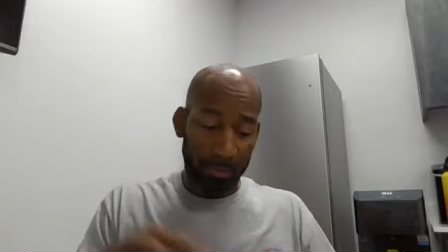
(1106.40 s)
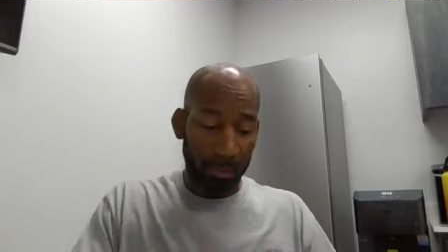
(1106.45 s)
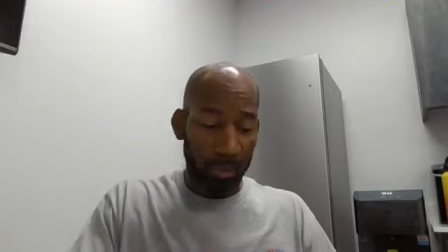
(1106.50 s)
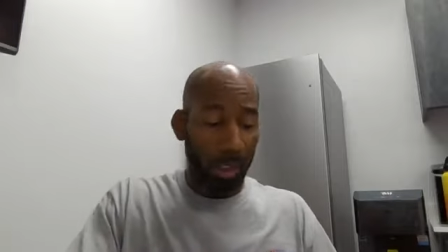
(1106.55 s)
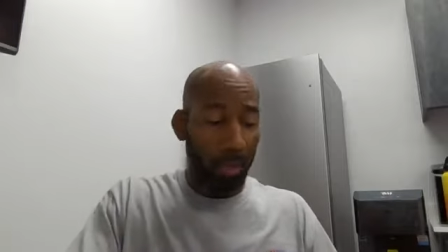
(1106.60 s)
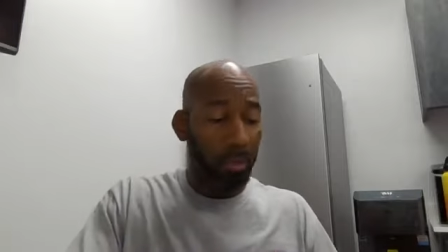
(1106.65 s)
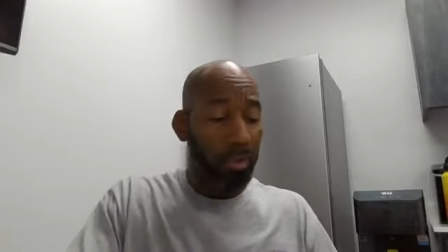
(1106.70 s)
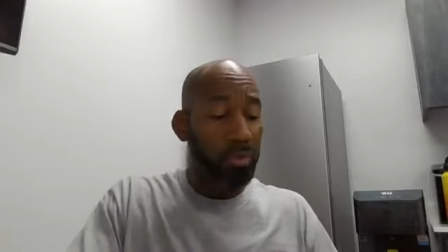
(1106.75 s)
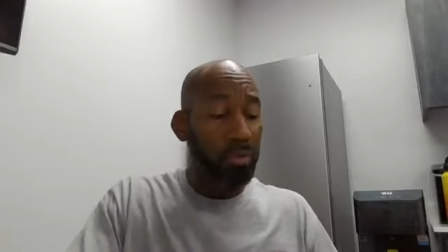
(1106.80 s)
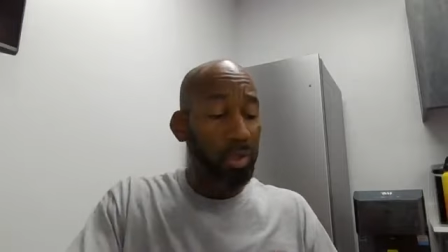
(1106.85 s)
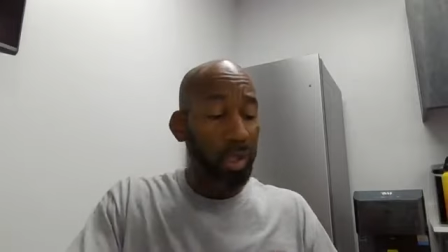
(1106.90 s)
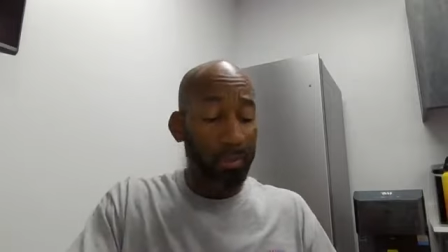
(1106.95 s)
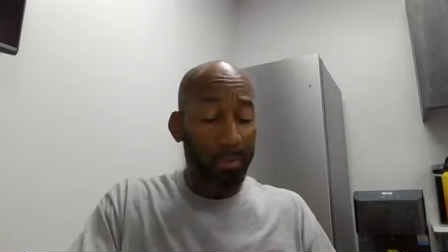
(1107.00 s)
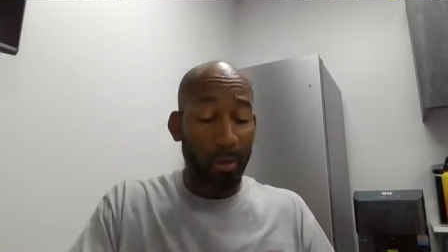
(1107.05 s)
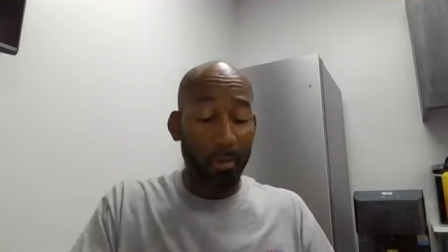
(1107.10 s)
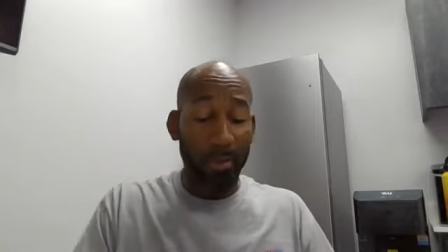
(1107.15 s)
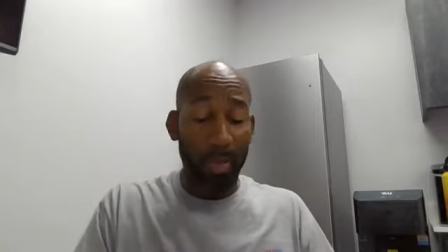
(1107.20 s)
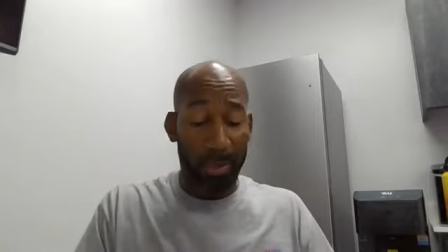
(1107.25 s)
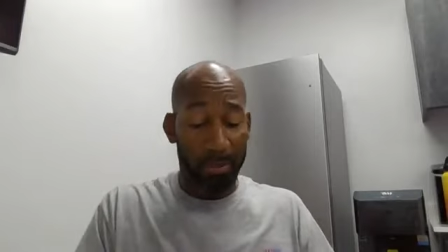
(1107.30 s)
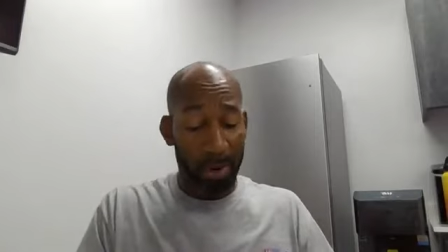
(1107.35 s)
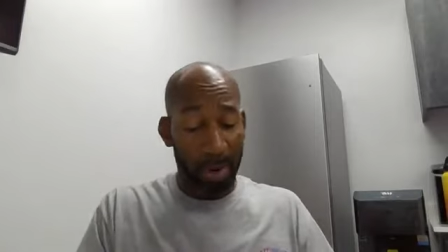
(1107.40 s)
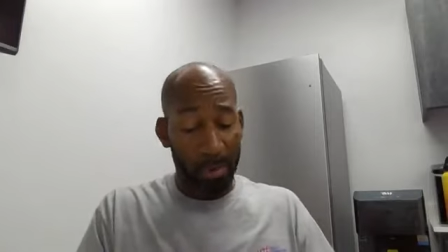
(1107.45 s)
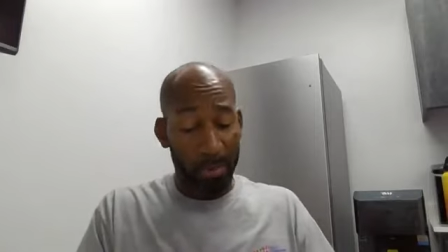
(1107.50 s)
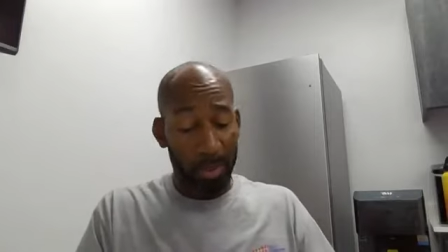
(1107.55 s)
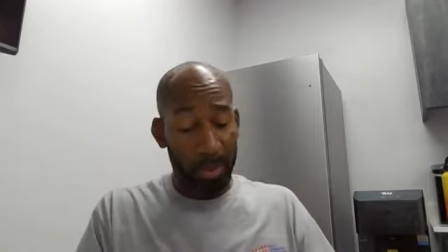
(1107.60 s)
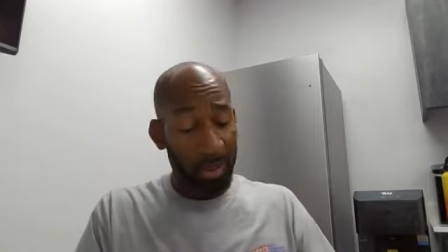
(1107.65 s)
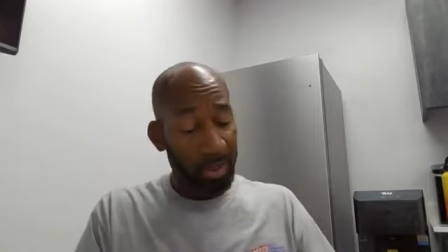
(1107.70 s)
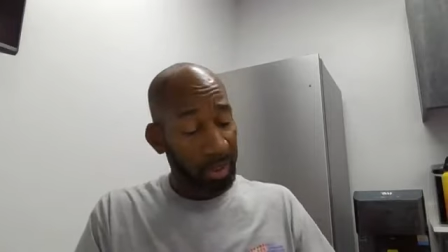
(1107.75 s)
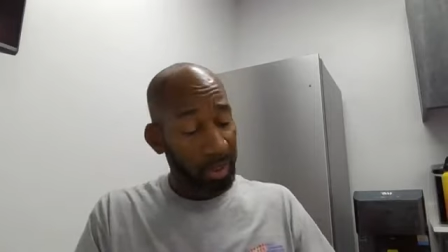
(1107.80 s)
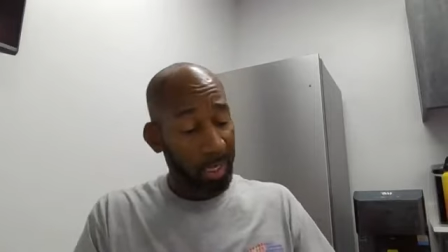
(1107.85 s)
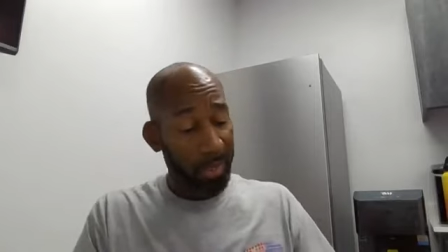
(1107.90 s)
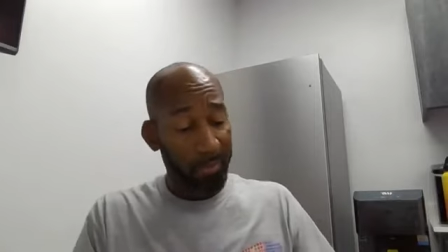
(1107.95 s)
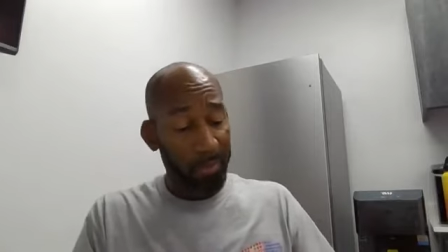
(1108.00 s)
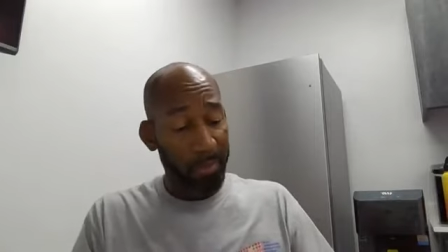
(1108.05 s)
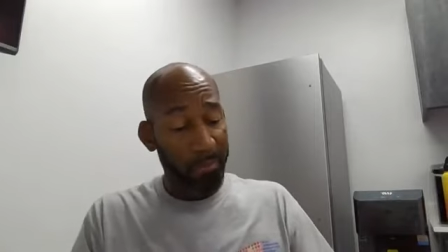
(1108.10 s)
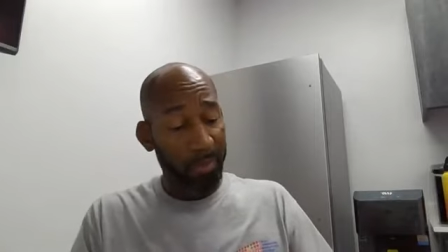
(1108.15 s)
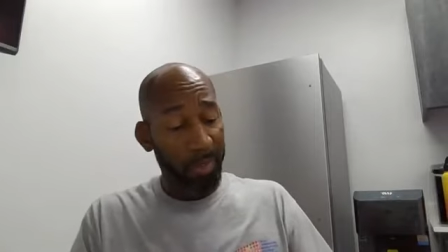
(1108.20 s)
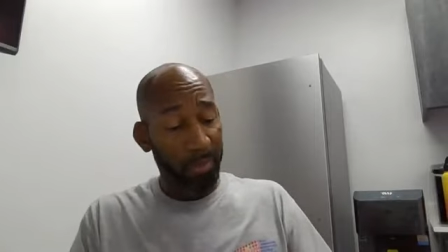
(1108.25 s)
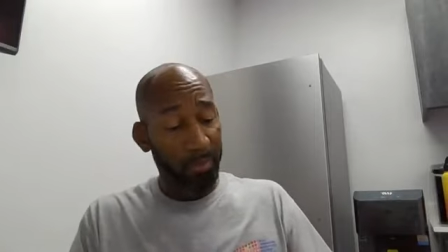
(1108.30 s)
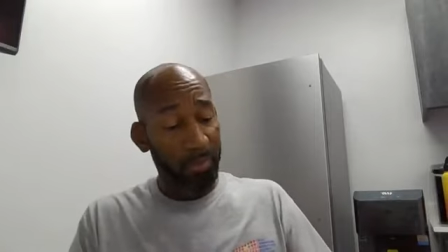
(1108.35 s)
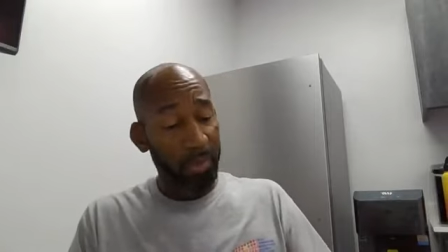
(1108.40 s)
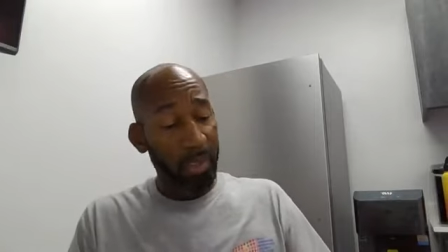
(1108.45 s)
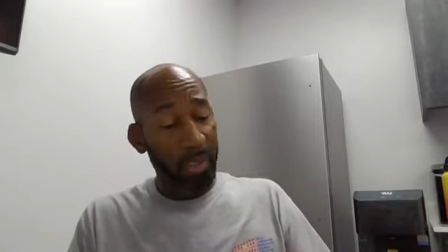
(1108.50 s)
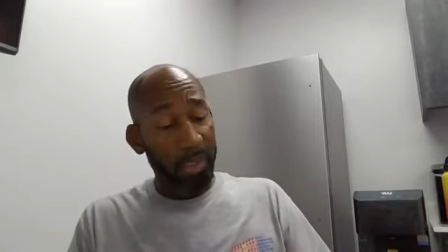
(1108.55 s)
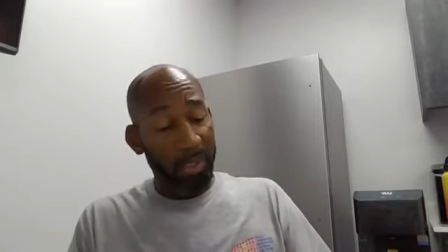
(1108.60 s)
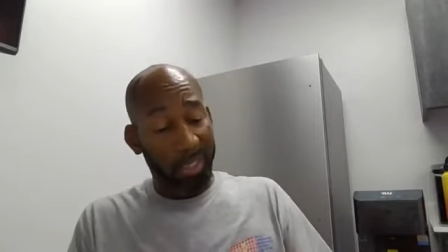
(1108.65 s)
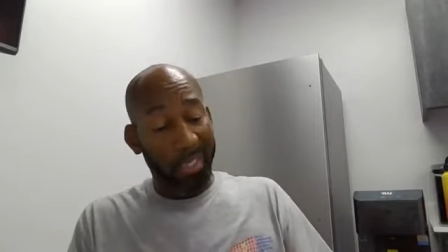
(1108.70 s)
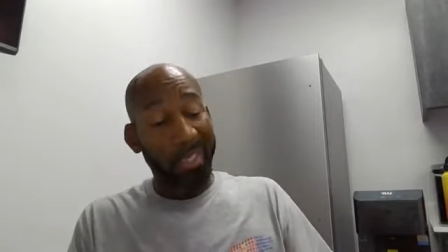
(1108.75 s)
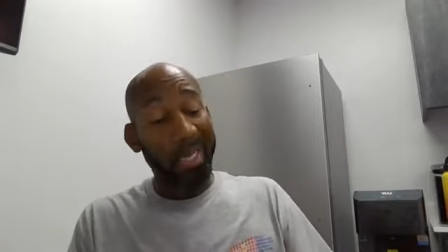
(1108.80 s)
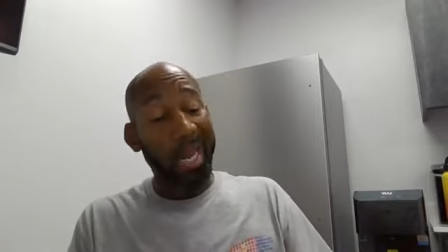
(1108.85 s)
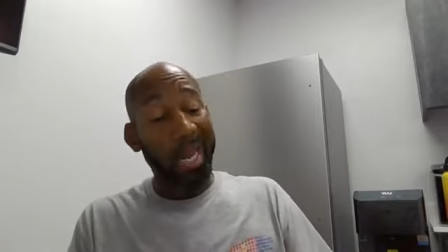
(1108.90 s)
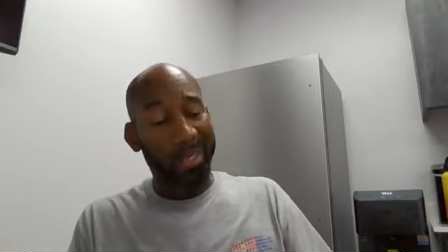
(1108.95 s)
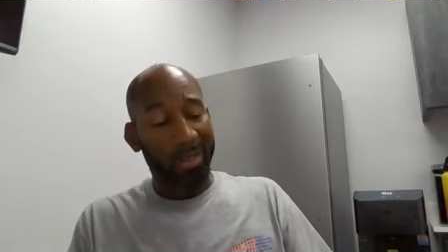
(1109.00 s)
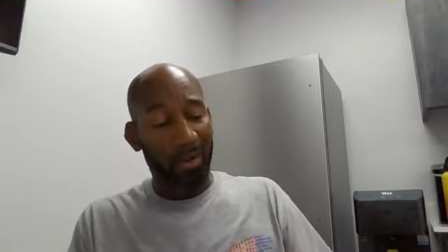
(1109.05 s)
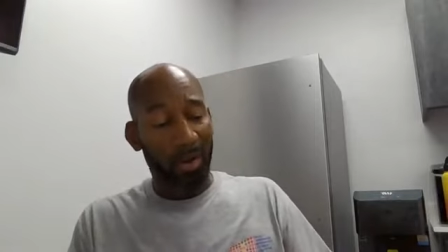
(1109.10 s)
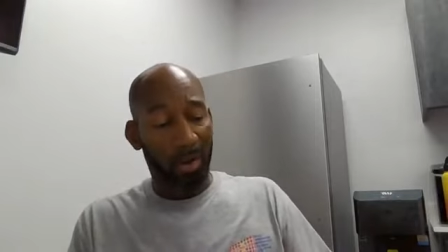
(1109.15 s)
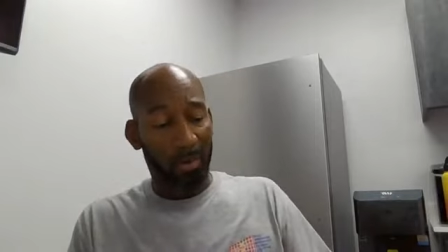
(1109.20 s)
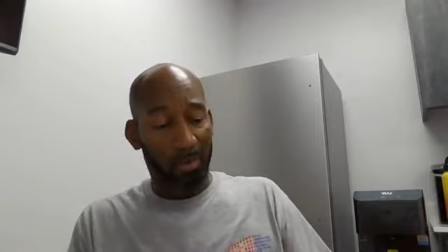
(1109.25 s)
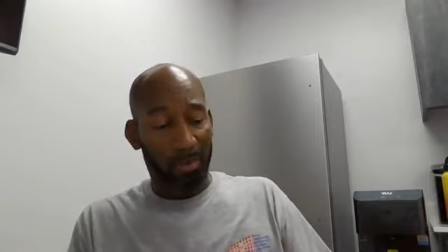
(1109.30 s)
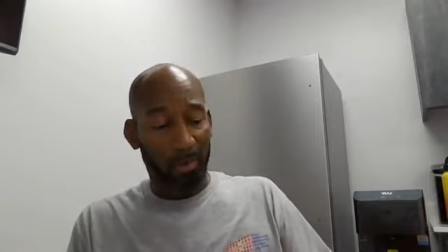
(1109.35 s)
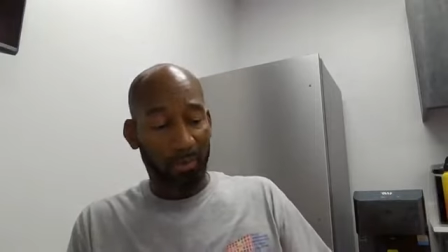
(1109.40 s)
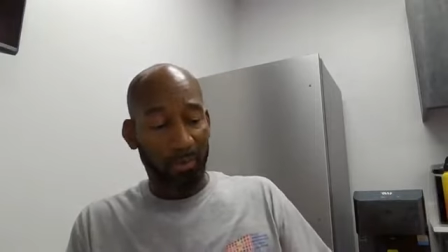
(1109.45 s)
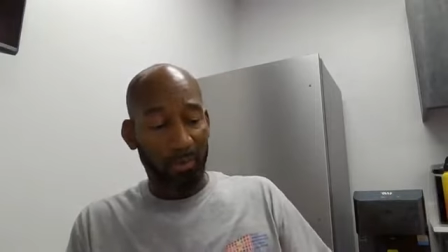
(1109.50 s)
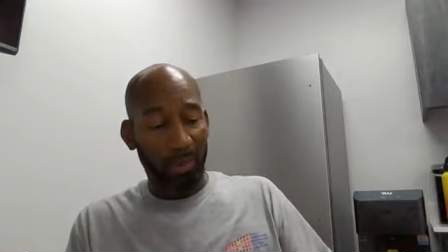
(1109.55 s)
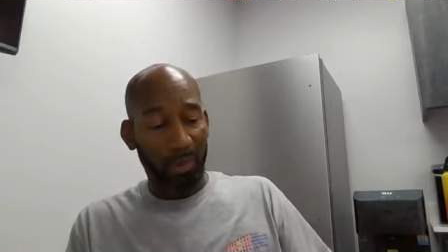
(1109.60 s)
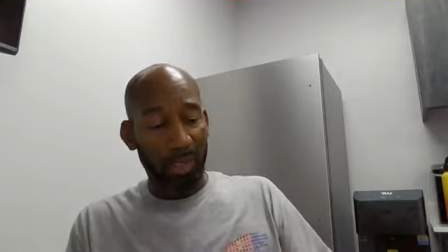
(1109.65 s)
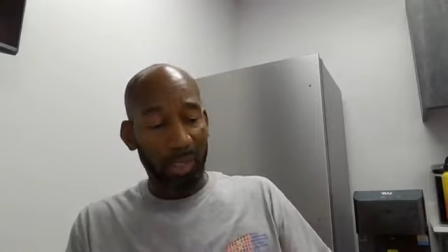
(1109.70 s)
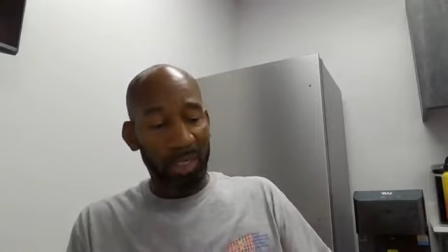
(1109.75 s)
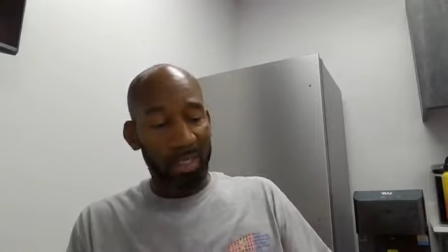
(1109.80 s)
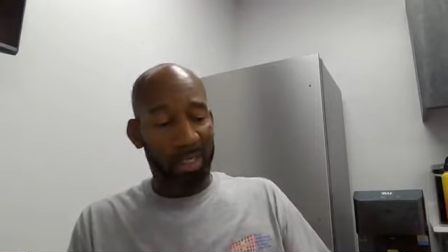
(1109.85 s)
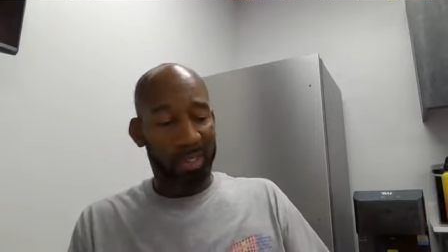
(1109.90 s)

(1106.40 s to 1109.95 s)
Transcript: Okay, well you tell them open their Bible and look at how many men that God called perfect.